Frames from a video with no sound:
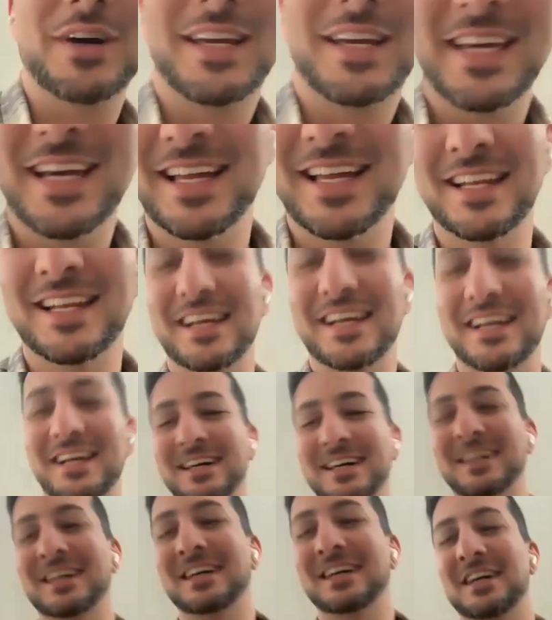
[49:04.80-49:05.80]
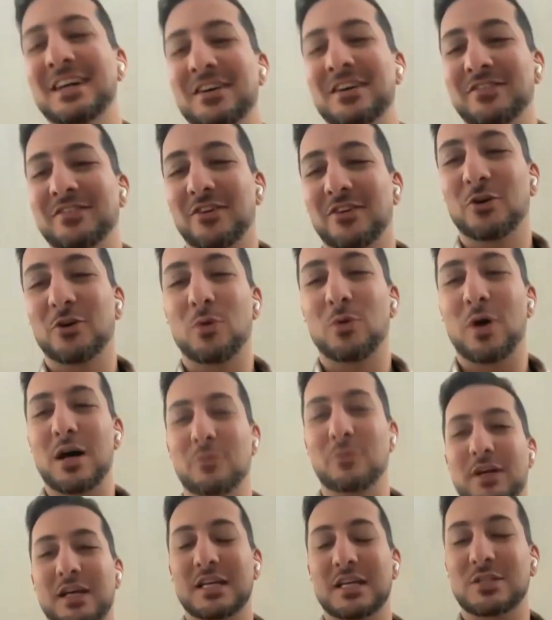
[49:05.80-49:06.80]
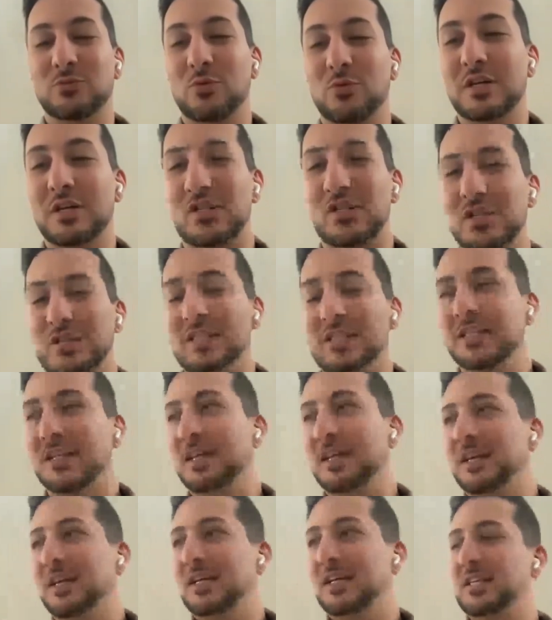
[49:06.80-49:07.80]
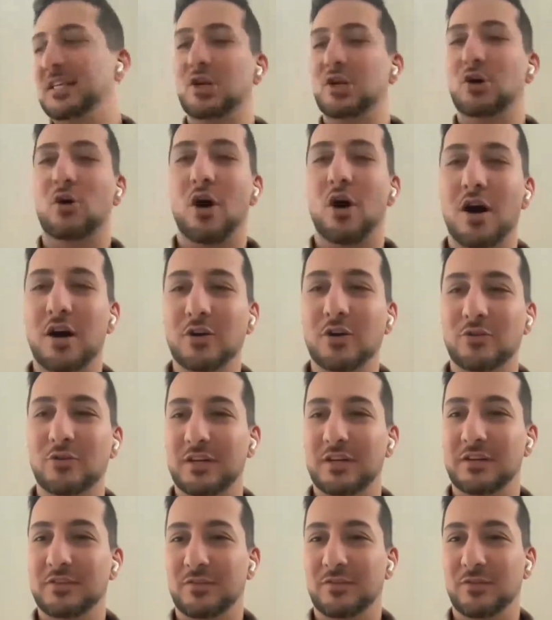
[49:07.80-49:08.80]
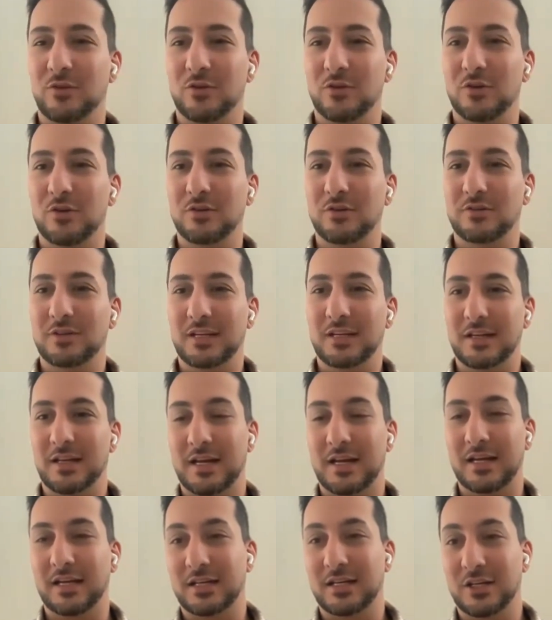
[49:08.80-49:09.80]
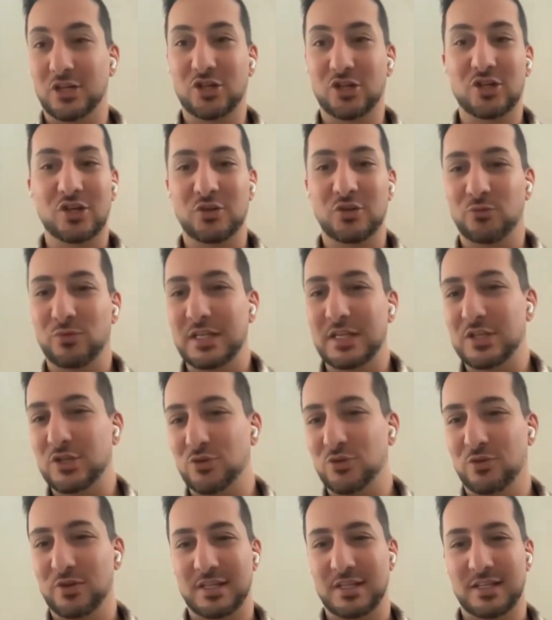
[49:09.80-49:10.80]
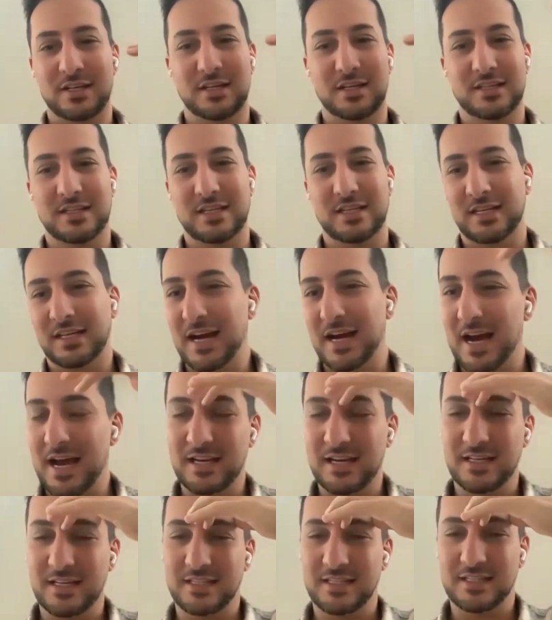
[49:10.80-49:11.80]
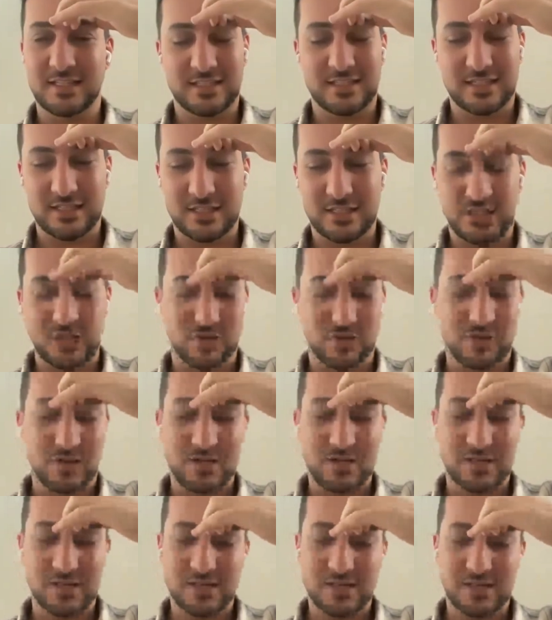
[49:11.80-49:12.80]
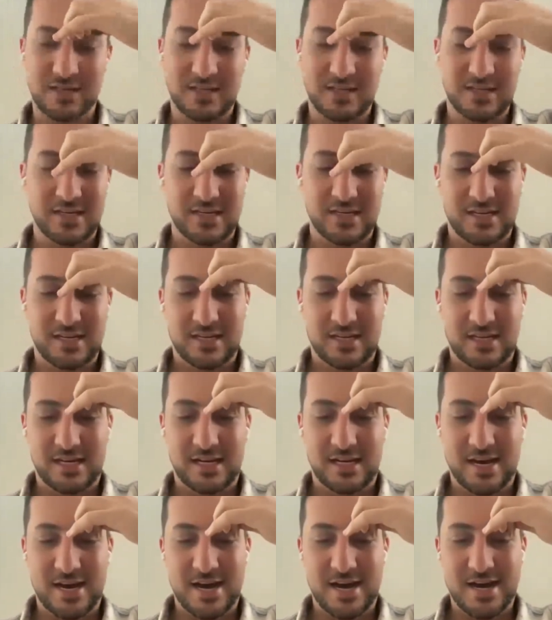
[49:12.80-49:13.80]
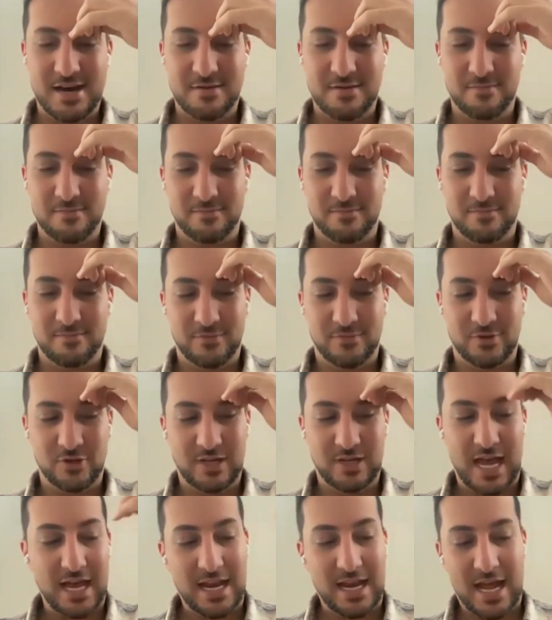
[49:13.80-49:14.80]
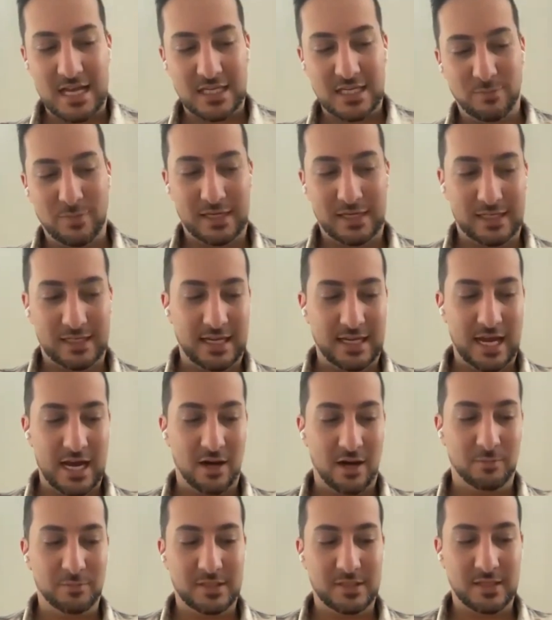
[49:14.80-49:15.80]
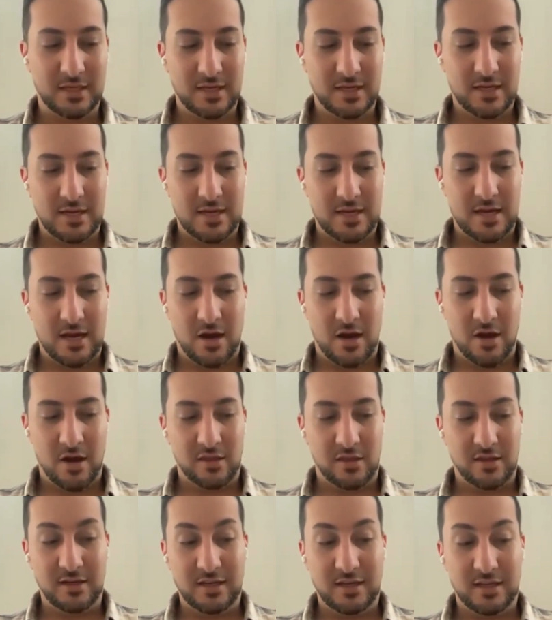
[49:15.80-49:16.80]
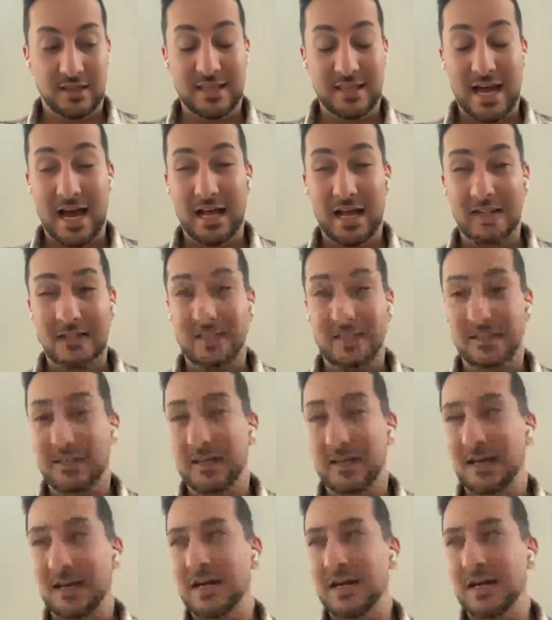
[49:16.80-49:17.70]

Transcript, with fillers: book it for a while, because we were just so hungry for like good resources and guidances and so on. So that aspect, it helped. Other than that,